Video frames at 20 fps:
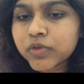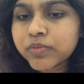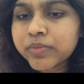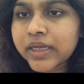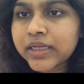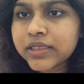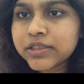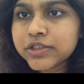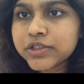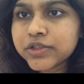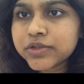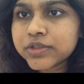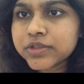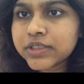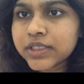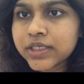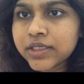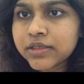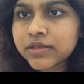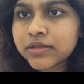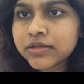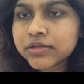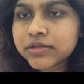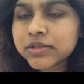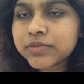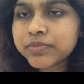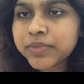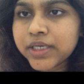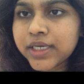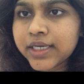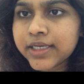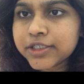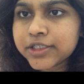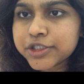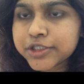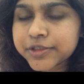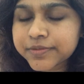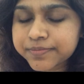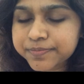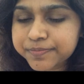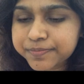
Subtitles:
your skin's pH.